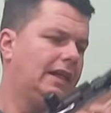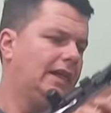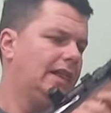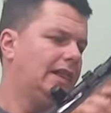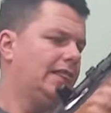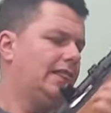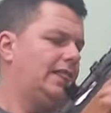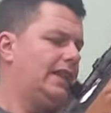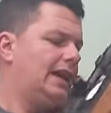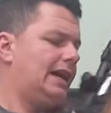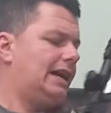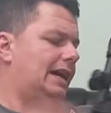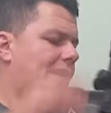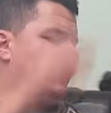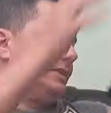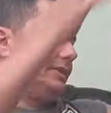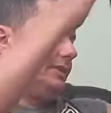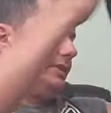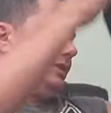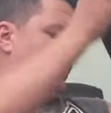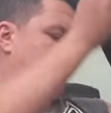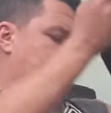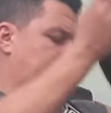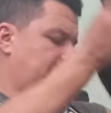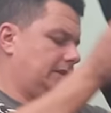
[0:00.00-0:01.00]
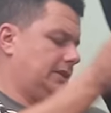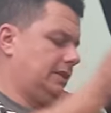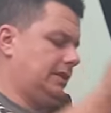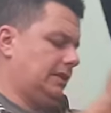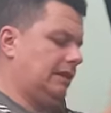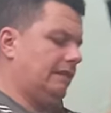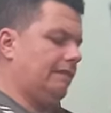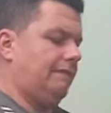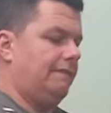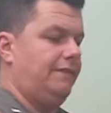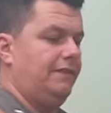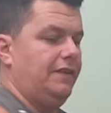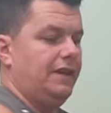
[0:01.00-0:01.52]
that,
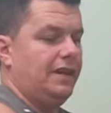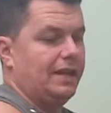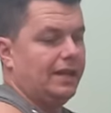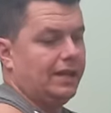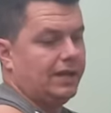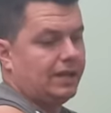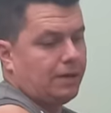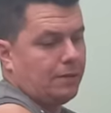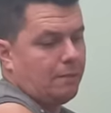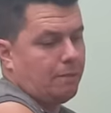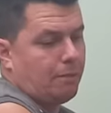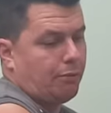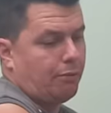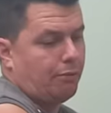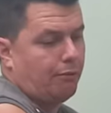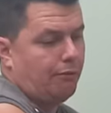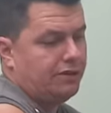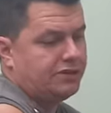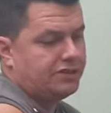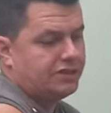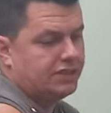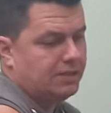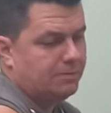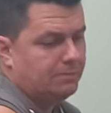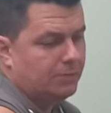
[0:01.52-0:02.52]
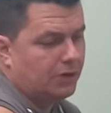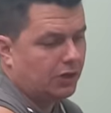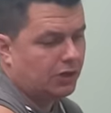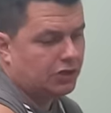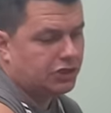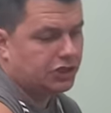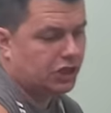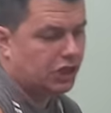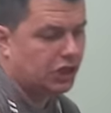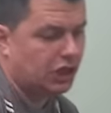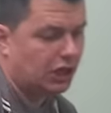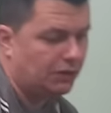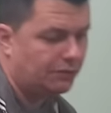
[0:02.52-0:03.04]
I think, pretty
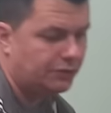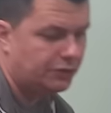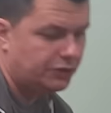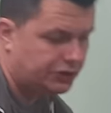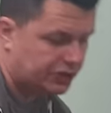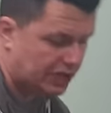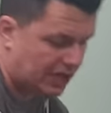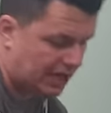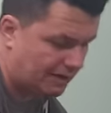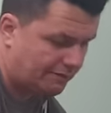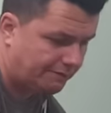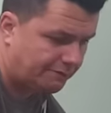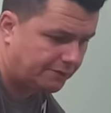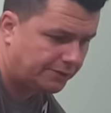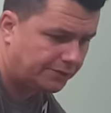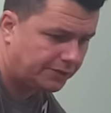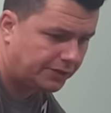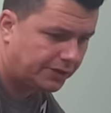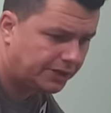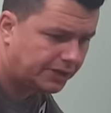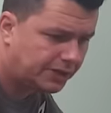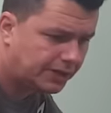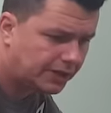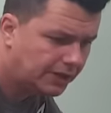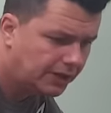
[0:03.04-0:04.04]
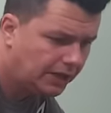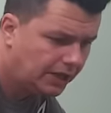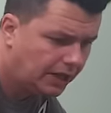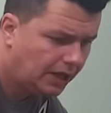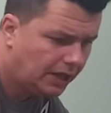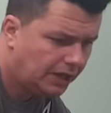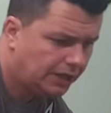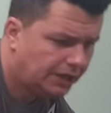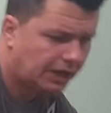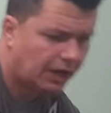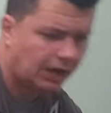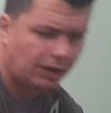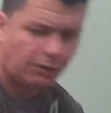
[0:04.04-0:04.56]
much covers everything
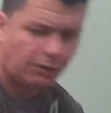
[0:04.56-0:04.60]
that I